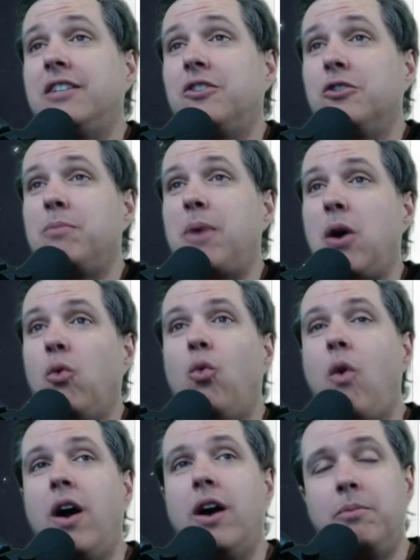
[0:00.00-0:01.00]
there's about
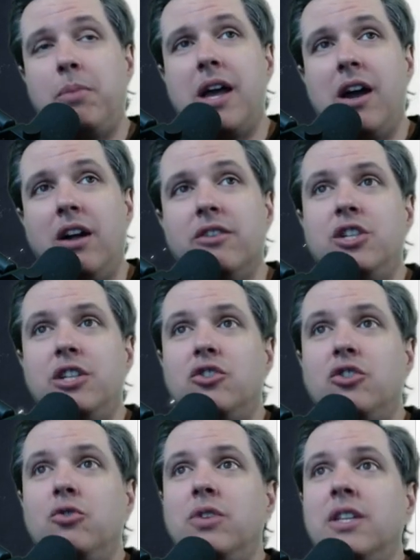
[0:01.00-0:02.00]
one biology
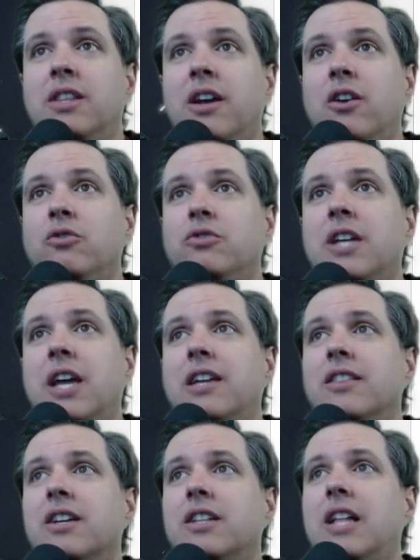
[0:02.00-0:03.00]
student in there who's
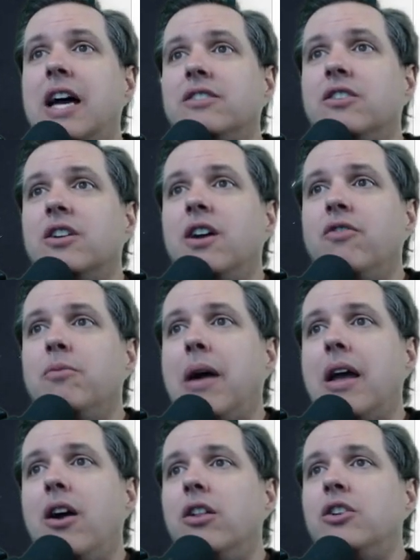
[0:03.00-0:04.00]
taking the class to cover
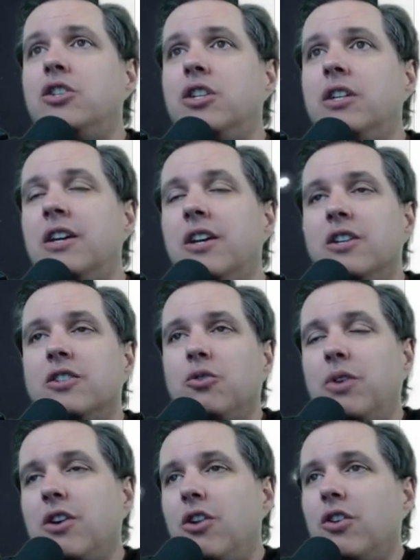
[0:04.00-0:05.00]
biology. So
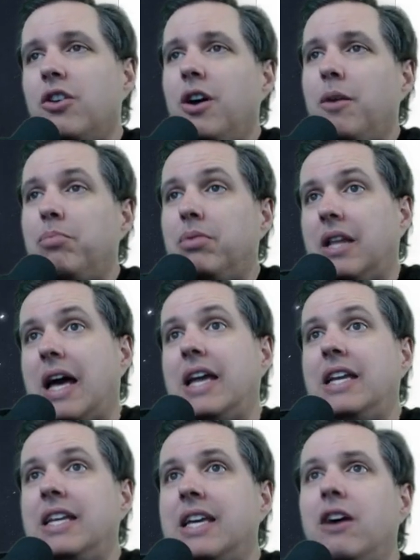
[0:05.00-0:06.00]
we call it
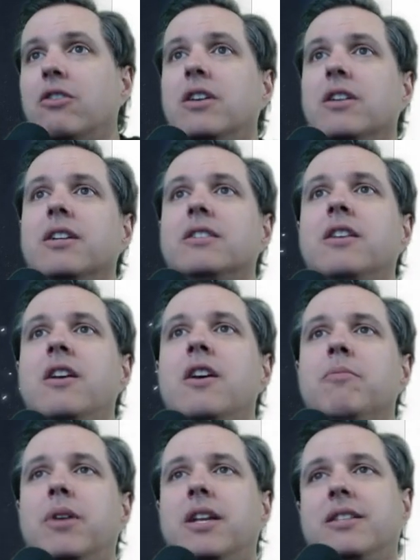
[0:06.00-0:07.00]
applied calculus,
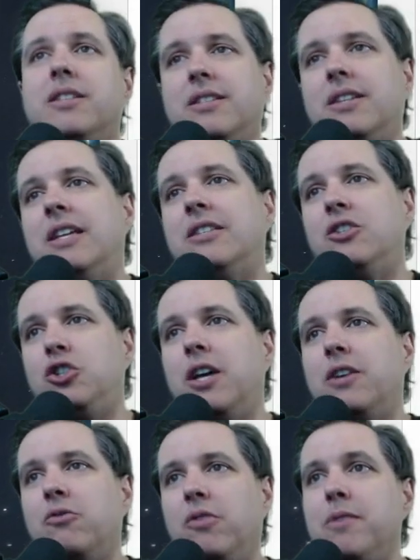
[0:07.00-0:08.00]
but it's
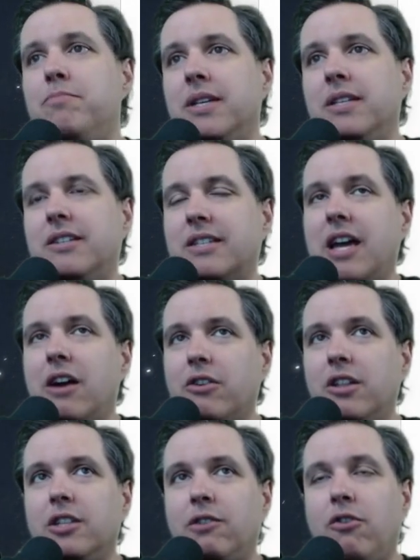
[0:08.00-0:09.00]
generally business
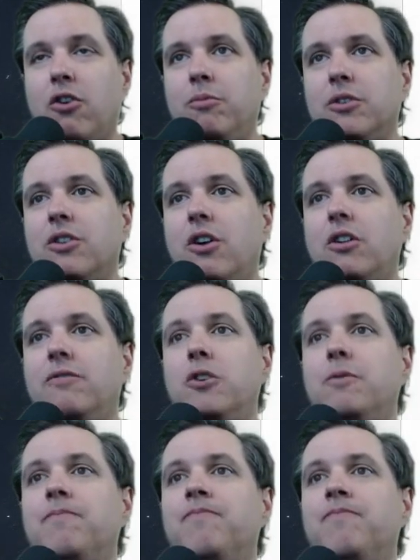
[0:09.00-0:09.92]
calculus for almost all of you.